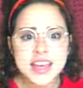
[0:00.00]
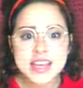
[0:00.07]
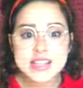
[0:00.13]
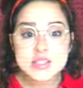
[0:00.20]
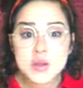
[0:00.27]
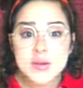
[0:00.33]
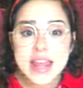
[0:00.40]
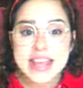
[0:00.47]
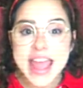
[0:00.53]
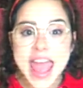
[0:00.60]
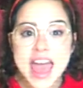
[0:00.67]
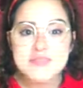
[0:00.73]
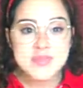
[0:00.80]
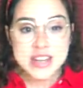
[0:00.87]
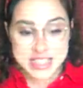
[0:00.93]
it's not like I
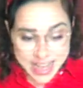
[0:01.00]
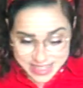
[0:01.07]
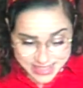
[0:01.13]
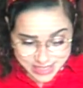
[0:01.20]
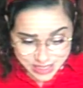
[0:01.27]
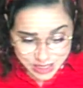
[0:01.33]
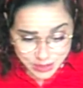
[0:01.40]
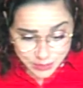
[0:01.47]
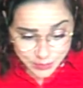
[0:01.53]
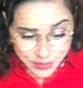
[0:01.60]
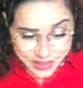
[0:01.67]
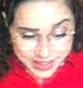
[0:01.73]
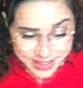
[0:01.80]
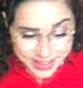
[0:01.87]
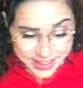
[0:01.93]
have much else to do.
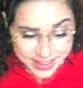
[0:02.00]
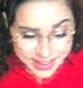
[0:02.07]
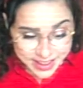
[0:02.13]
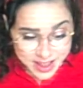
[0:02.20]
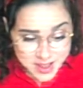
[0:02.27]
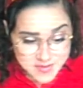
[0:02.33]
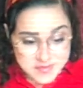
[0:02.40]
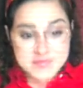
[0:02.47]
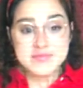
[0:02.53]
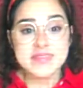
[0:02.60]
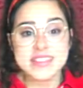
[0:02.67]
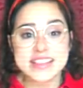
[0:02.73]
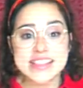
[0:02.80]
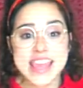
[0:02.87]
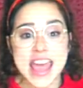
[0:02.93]

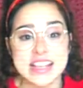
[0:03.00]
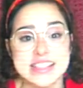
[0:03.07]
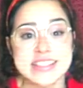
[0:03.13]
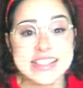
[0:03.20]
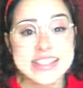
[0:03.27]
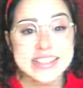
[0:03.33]
Yes!